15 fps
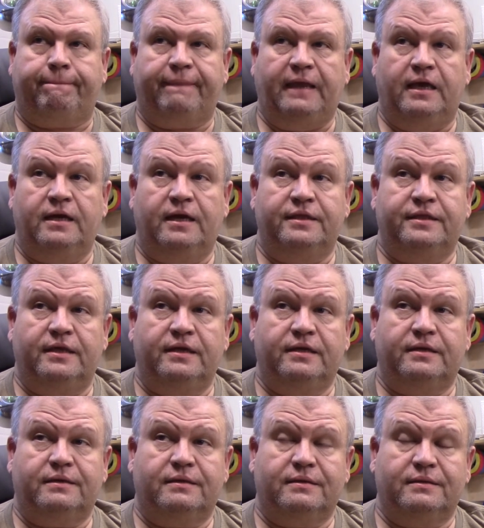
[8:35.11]
And I
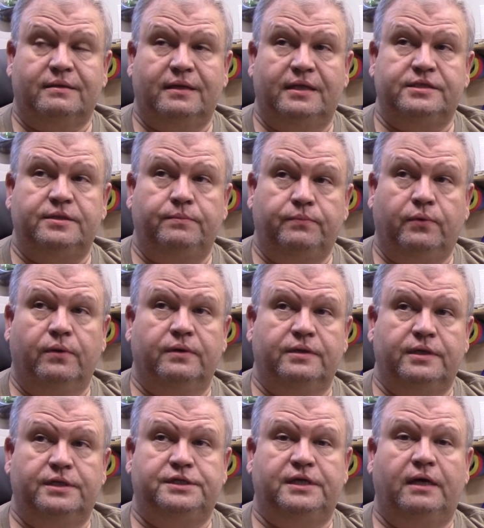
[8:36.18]
think it's
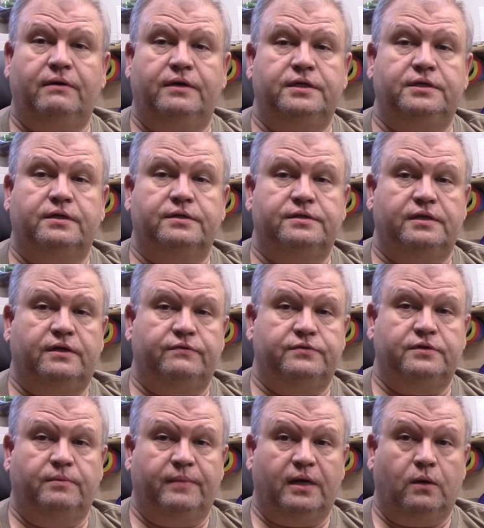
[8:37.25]
important to challenge ourselves,
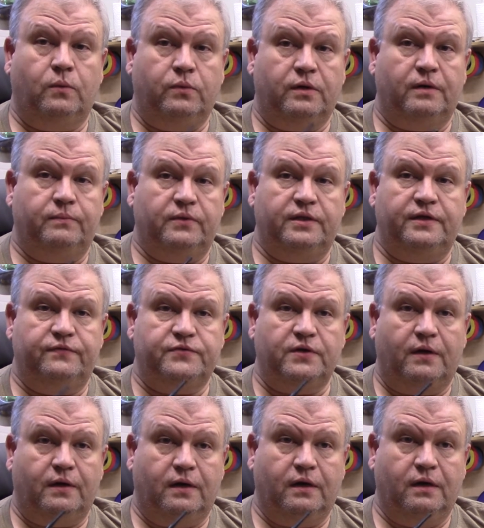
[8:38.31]
no matter what our beliefs
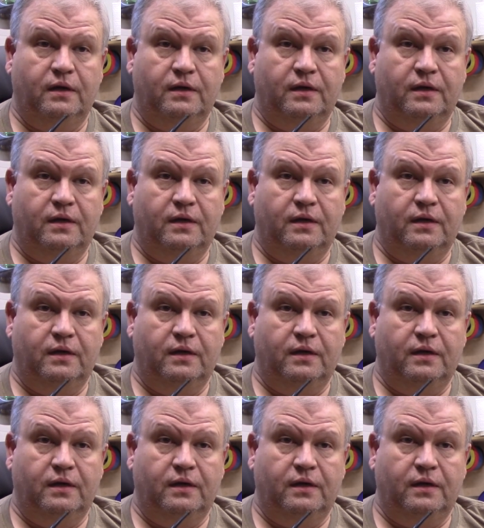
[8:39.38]
are,